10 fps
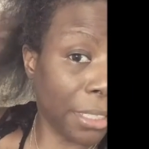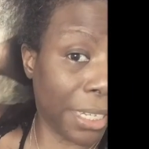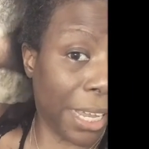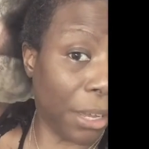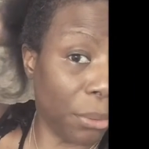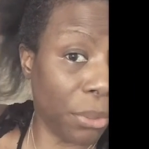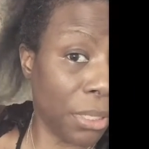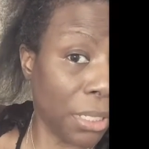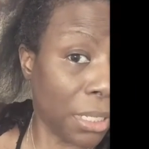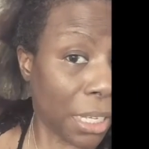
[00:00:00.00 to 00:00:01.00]
now.
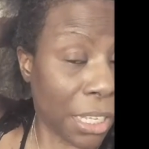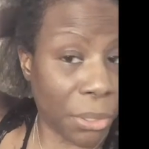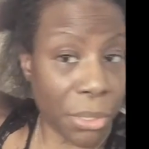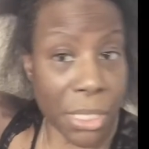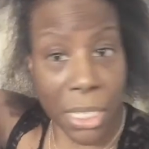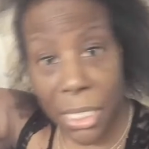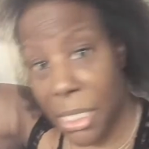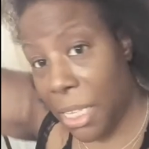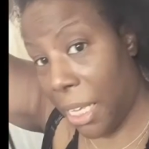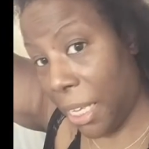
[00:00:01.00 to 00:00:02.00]
And you see it's
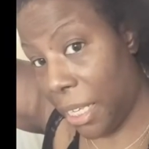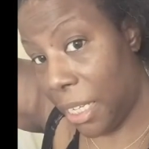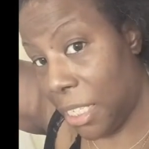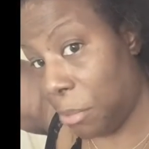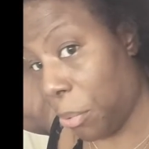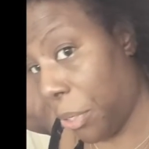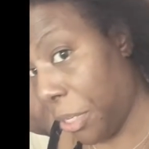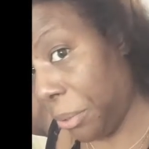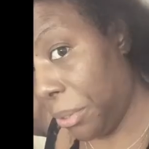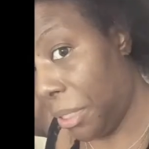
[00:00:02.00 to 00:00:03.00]
thin, it's
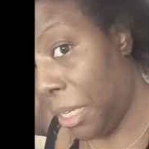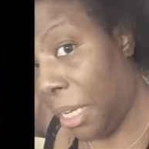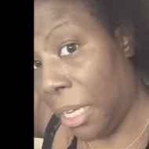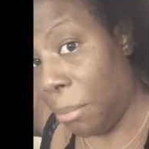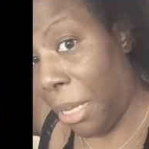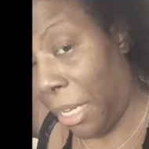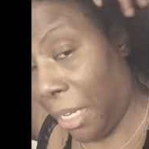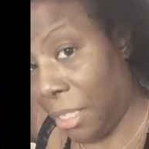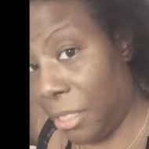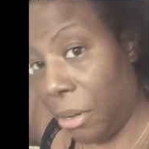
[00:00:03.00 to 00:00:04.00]
brittle. My
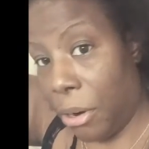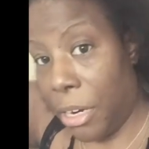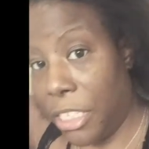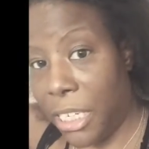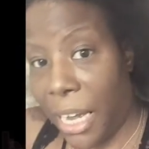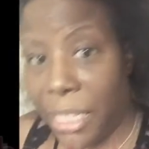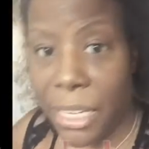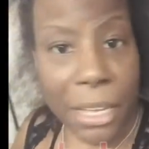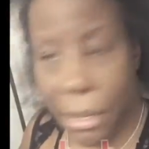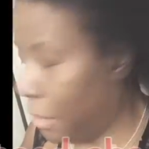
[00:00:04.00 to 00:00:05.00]
ends are jacked
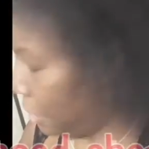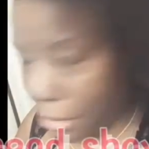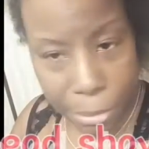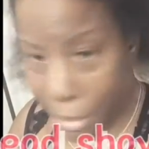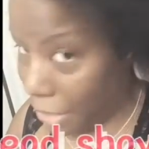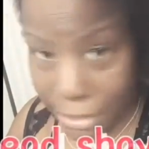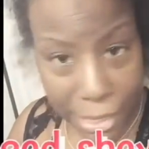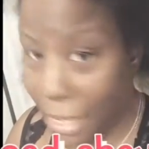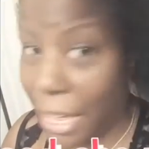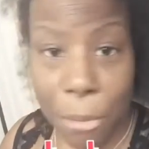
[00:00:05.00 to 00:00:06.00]
up. But I
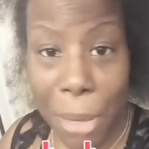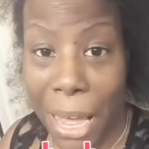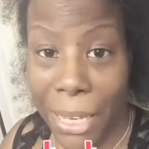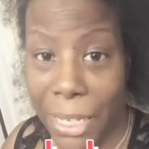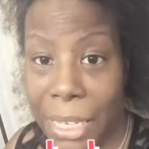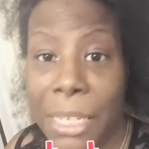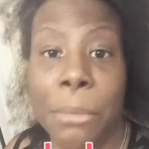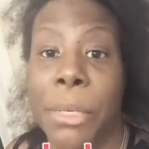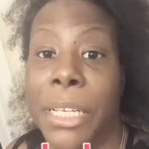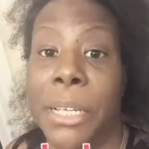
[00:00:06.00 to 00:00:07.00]
still have body.
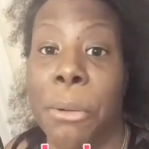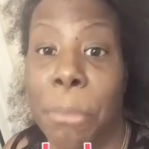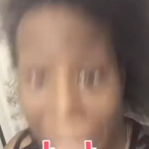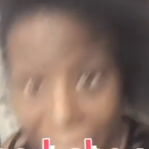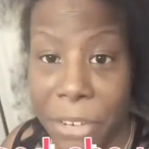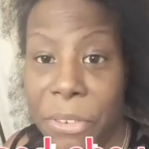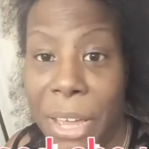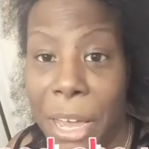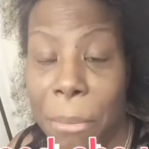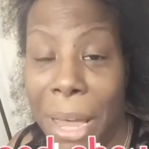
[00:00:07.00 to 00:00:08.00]
But it don't matter if you
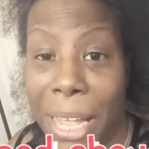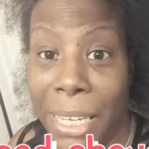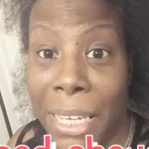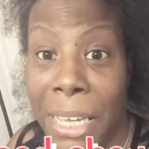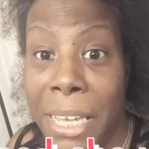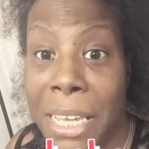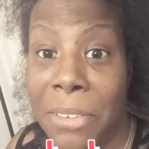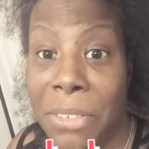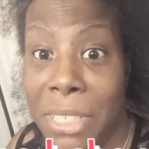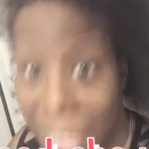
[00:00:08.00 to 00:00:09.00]
have body
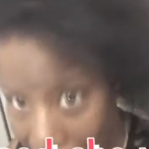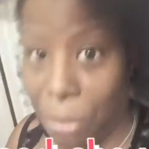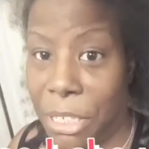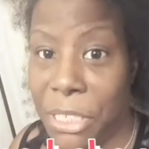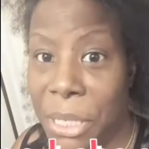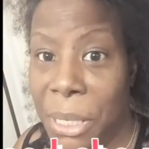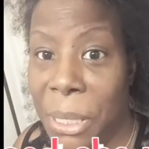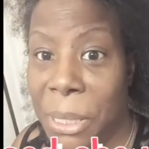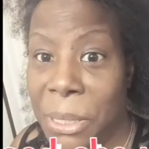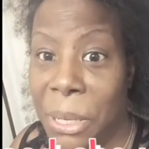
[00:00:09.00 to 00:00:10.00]
if it's damaged.
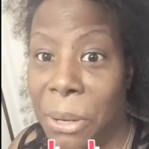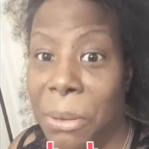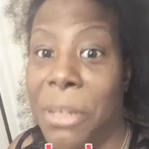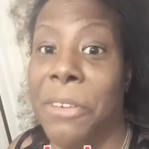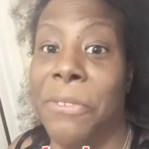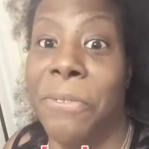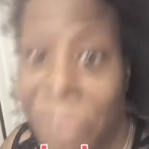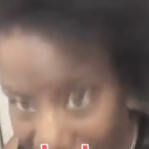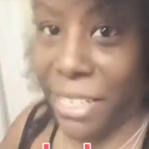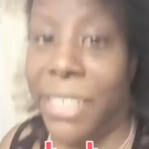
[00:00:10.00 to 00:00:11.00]
So I'm going to
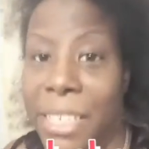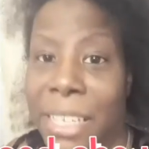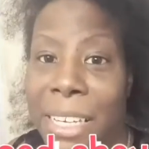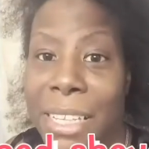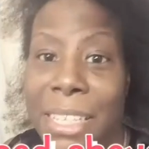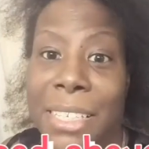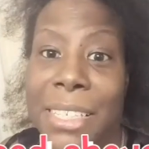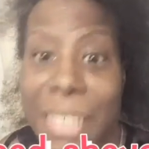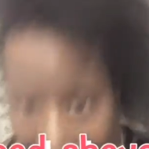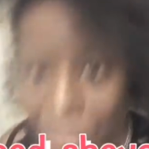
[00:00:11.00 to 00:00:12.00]
fix
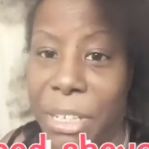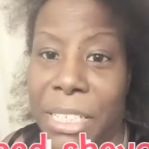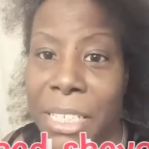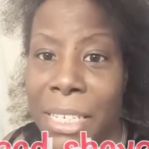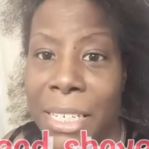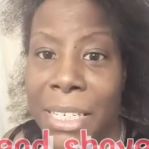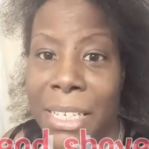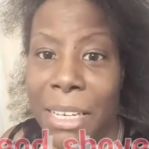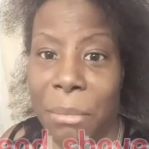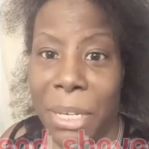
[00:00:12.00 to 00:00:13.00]
this damage
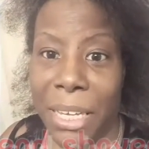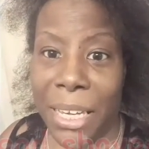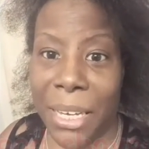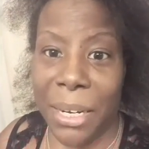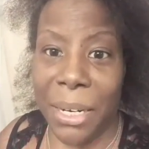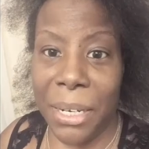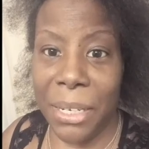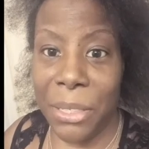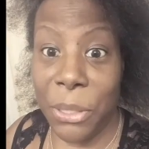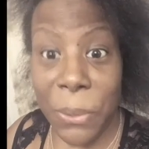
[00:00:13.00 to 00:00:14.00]
in my hair
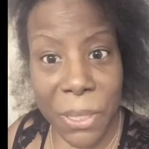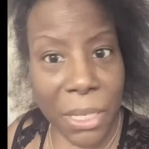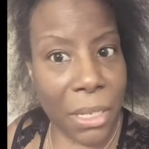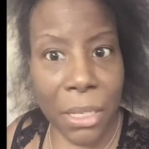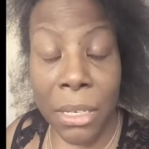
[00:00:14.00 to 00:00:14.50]
using